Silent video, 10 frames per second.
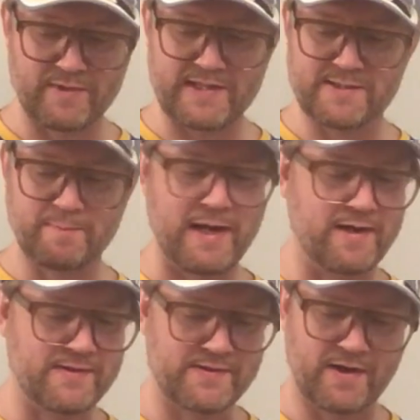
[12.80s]
these
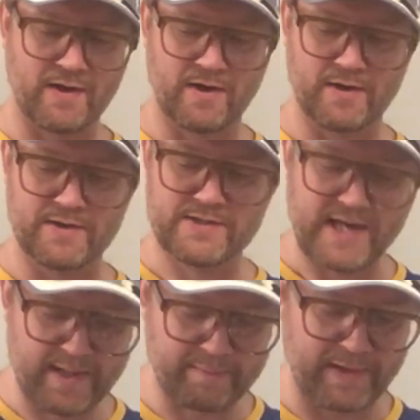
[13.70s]
beers are
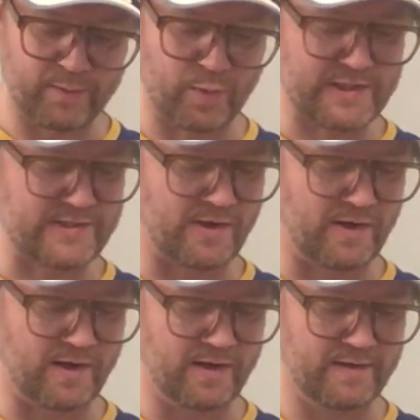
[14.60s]
cheap and which
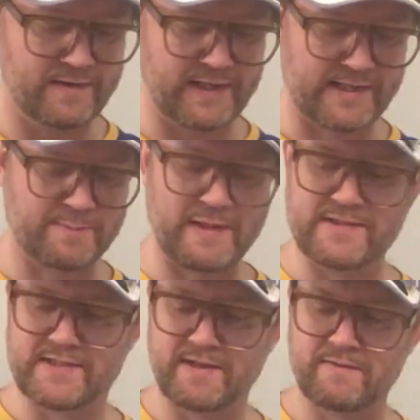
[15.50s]
are
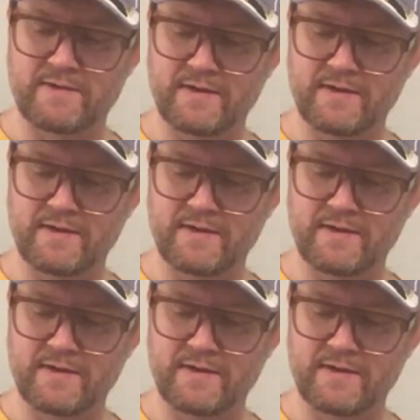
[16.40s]
expensive.